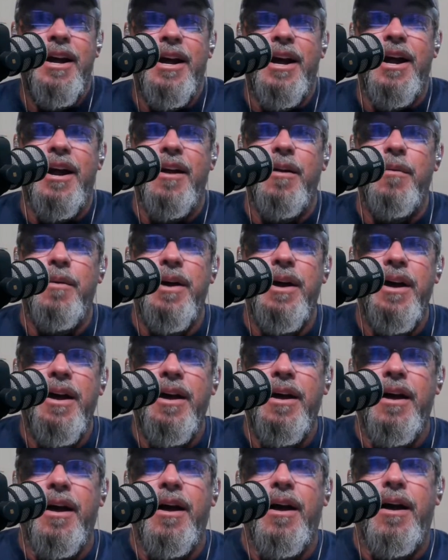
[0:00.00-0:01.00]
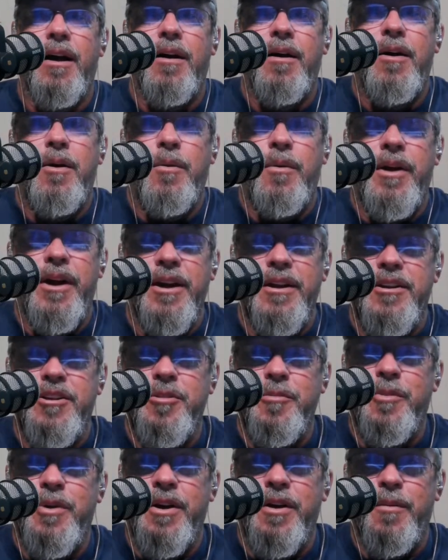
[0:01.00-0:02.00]
Anyway, we're going
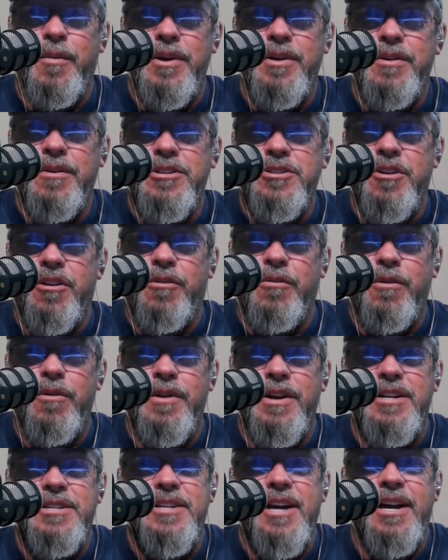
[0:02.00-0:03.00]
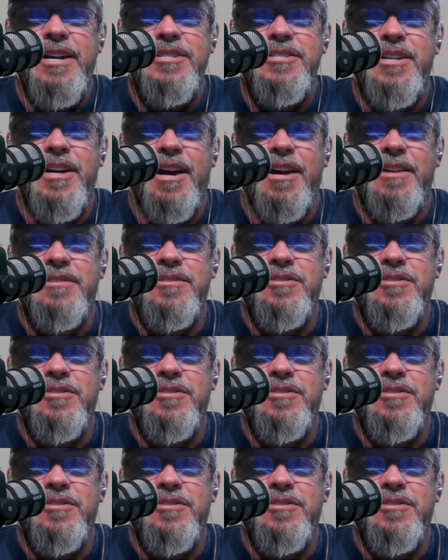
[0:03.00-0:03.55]
to start growing these hashtags.